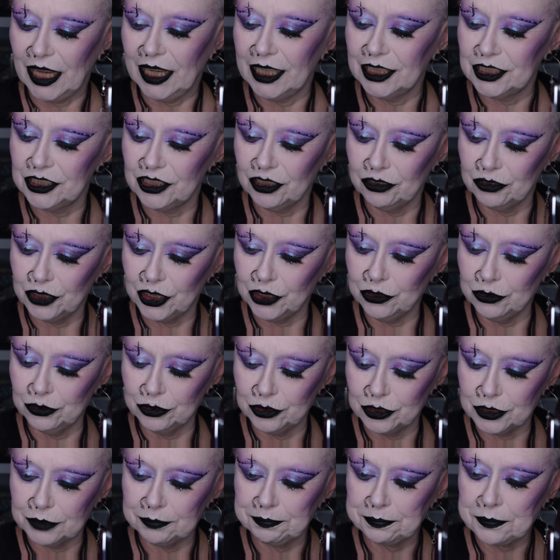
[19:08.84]
It's so
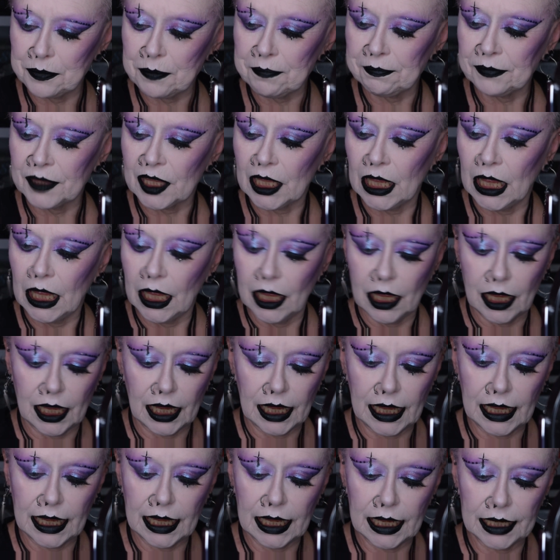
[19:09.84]
cute.
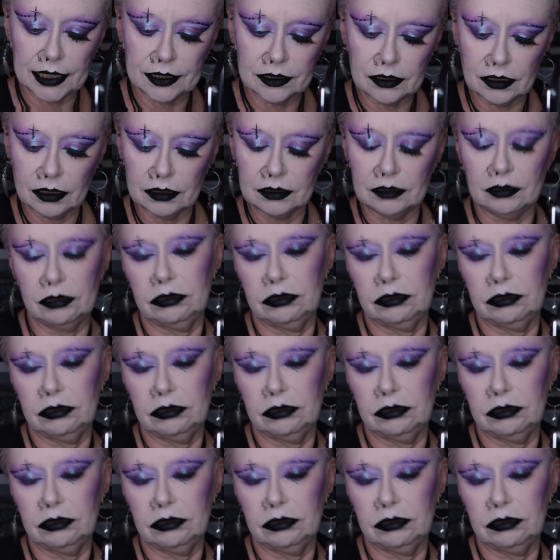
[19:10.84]
And